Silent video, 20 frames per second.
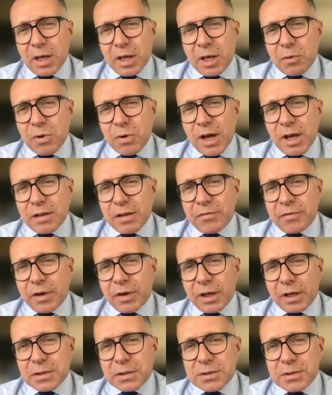arrive
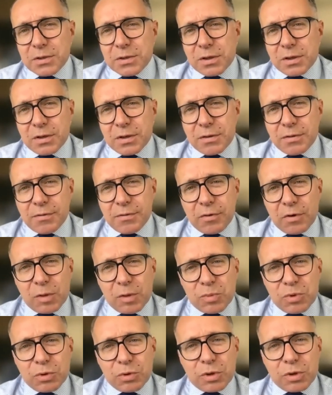at
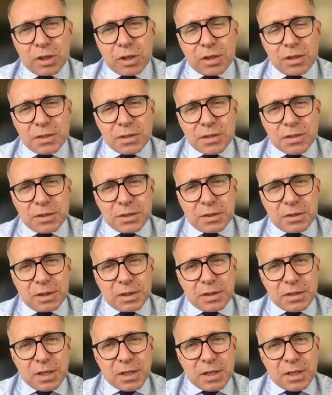therapeutic and